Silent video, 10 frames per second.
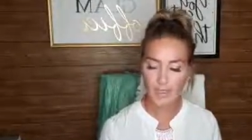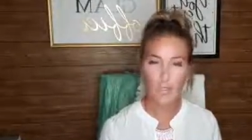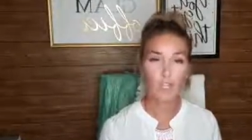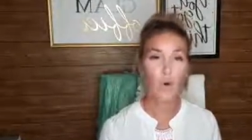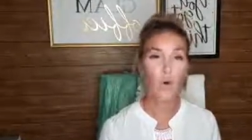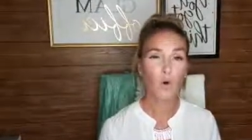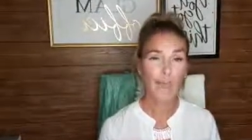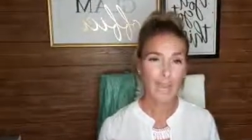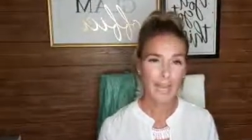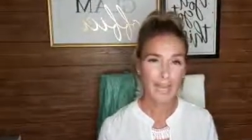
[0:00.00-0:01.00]
you know,
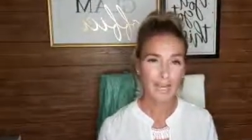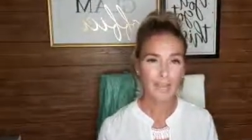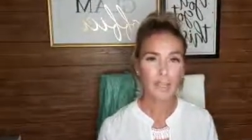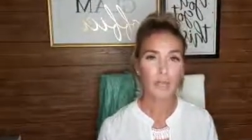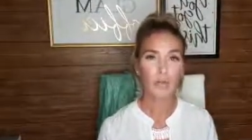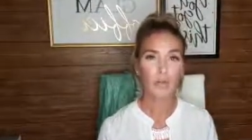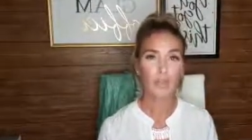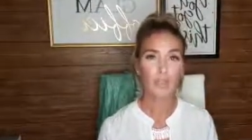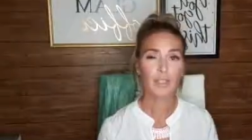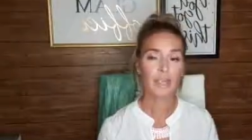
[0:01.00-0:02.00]
organic and imperfect.